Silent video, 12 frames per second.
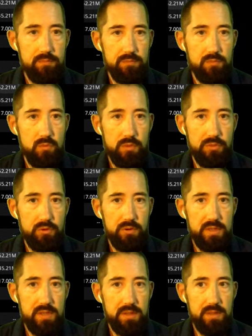
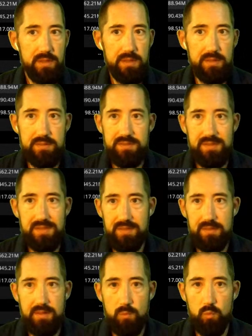430. So
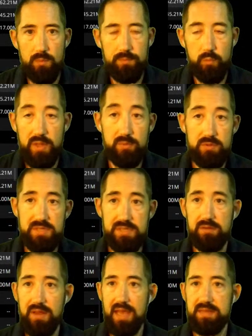Webull
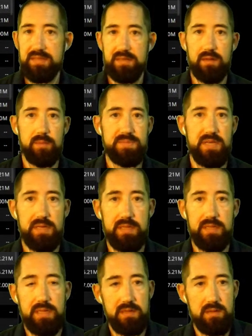still hasn't updated
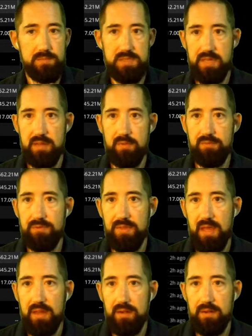the income statement for that.